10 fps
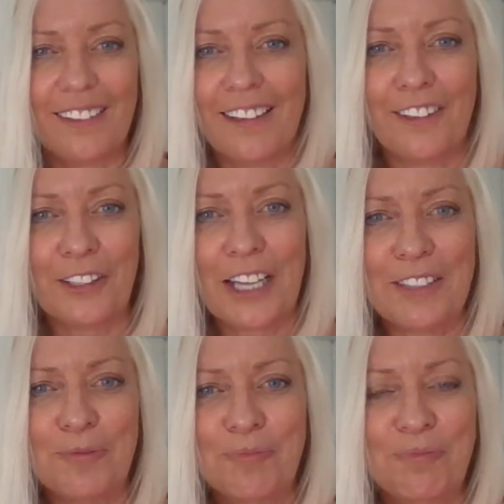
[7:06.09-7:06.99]

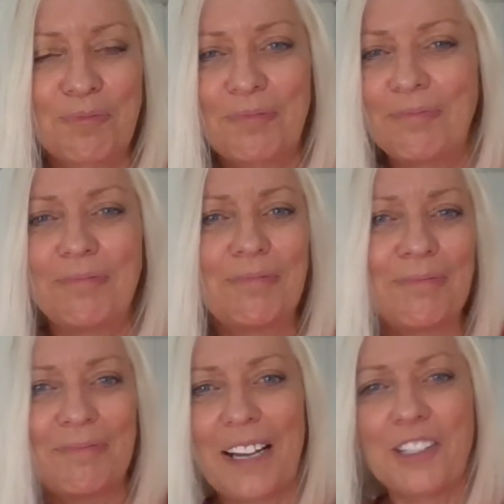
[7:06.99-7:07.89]
like
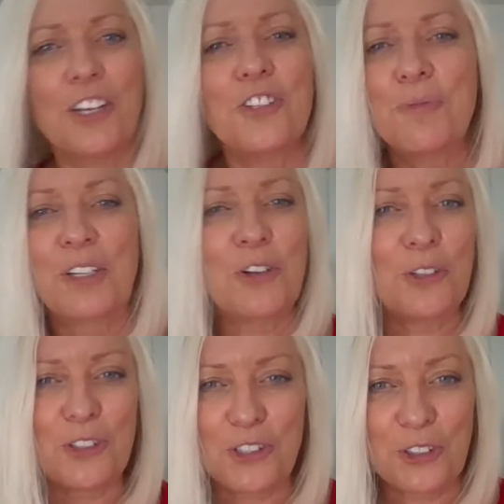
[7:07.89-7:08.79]
I started to be
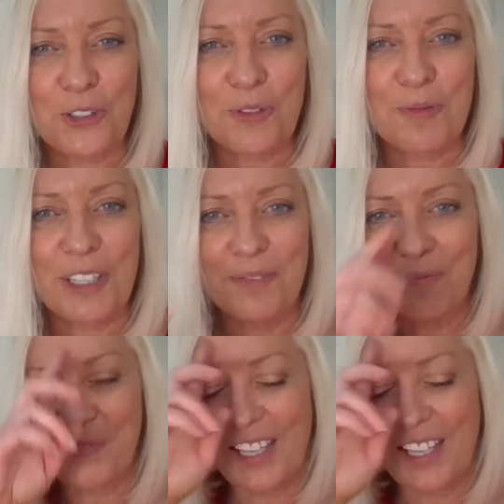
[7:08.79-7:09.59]
called the sugar woman,